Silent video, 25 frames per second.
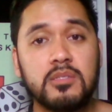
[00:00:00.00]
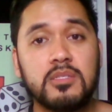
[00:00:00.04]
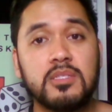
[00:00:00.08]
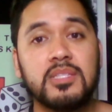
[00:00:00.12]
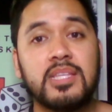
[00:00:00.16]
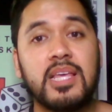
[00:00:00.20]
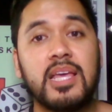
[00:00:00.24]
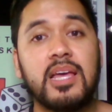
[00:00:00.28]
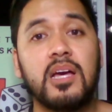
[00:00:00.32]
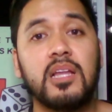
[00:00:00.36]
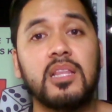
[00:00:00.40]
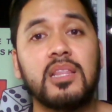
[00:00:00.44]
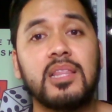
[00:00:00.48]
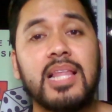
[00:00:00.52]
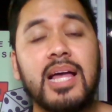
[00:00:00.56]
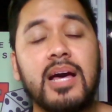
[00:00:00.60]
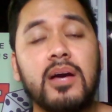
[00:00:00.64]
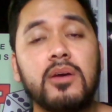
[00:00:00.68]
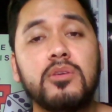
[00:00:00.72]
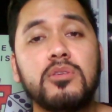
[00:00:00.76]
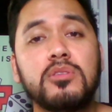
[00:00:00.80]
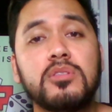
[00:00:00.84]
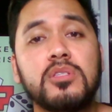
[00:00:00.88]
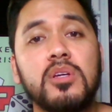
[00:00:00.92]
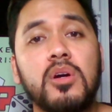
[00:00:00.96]
They allow you
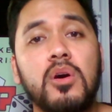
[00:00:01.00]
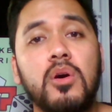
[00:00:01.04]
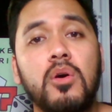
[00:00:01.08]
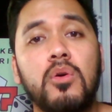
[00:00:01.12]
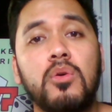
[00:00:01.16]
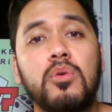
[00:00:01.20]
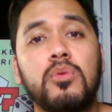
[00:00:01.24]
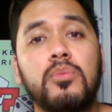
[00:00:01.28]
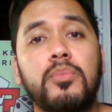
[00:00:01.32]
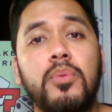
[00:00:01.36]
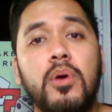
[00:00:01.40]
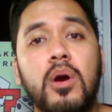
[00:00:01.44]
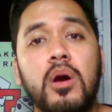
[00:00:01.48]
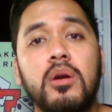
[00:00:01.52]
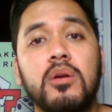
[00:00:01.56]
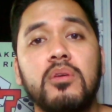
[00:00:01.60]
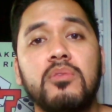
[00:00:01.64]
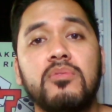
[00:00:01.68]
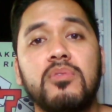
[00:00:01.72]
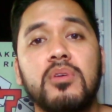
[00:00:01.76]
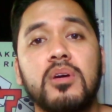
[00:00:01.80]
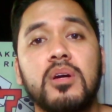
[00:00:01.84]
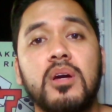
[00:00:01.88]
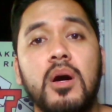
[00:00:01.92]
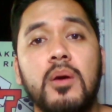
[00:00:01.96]
to own part of
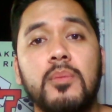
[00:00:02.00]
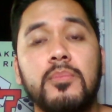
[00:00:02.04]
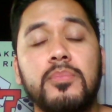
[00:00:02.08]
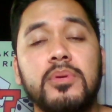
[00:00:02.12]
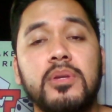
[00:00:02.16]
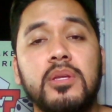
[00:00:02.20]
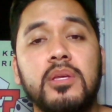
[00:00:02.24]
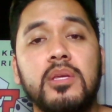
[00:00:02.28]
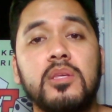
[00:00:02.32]
a company.